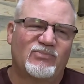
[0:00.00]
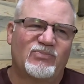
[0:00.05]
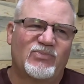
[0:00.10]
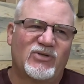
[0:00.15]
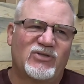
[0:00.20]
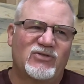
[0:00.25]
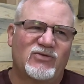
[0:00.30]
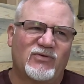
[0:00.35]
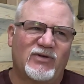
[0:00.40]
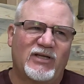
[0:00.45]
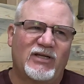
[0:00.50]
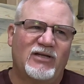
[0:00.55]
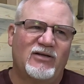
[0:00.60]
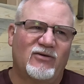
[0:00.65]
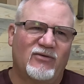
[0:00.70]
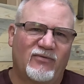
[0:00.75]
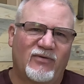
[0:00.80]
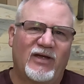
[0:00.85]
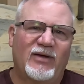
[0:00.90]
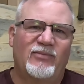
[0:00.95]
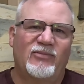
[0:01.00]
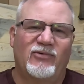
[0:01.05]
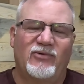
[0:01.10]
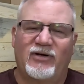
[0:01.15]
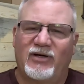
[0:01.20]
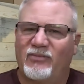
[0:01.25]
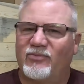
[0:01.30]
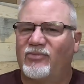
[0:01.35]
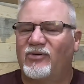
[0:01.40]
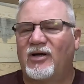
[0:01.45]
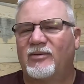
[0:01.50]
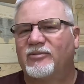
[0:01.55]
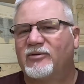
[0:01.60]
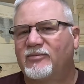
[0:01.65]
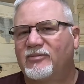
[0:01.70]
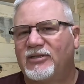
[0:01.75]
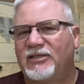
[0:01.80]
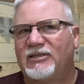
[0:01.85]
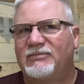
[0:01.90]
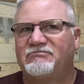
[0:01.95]
between November and
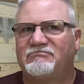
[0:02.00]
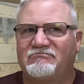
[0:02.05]
probably